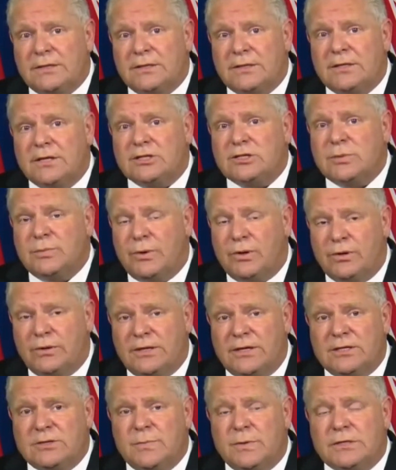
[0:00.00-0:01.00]
to support
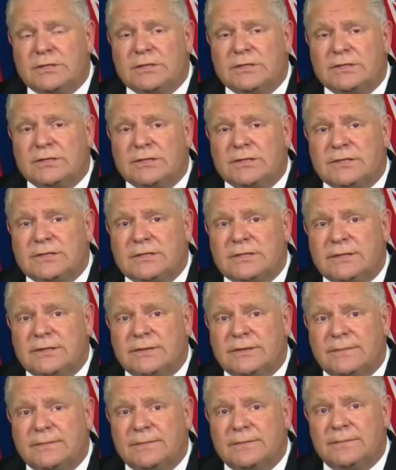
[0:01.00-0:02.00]
these businesses.
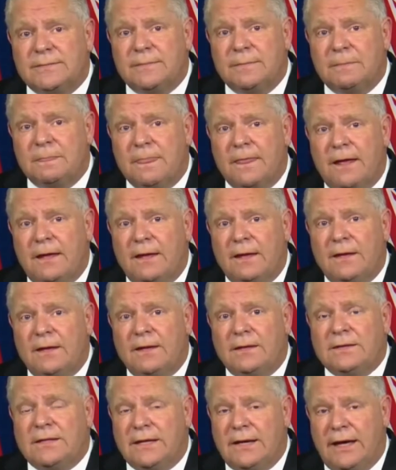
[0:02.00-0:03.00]

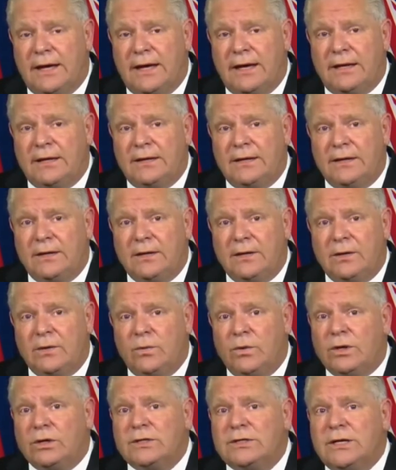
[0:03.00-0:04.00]
Today,
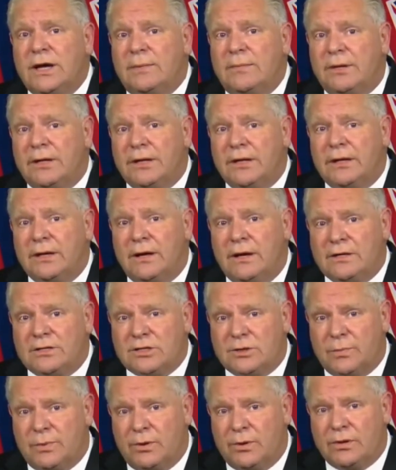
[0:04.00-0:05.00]
we're doubling our
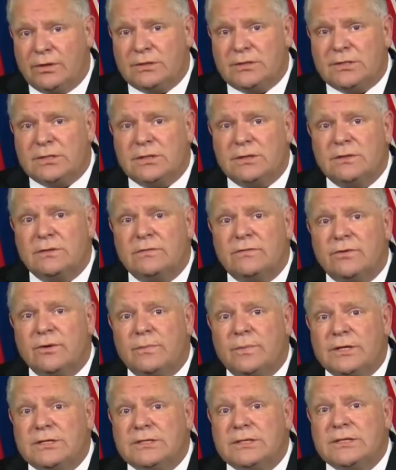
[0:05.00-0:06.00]
supports for
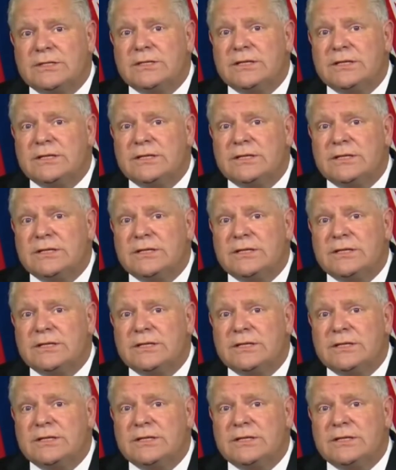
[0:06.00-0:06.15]
businesses